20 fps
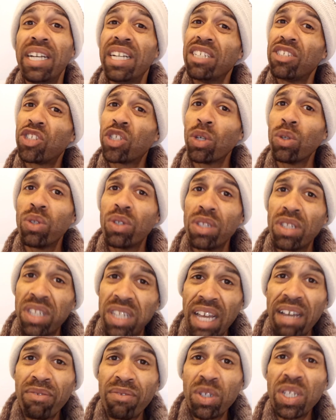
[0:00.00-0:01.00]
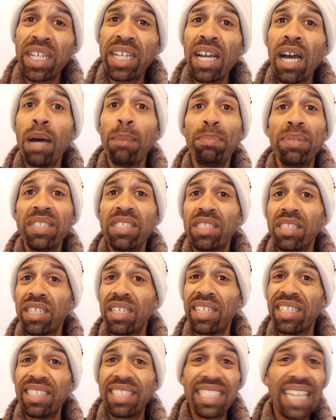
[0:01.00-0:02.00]
So leveling up is
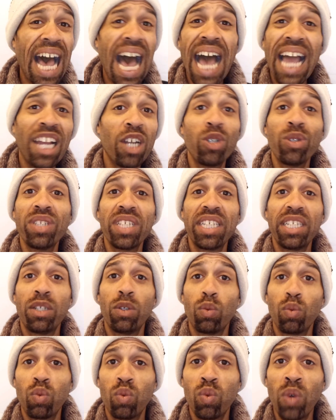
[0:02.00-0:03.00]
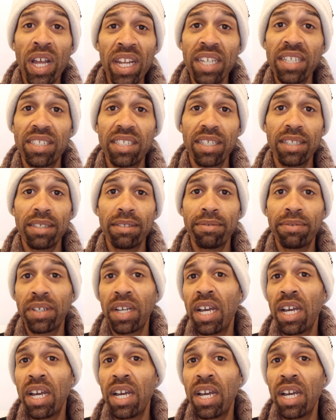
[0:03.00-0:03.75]
entirely relative.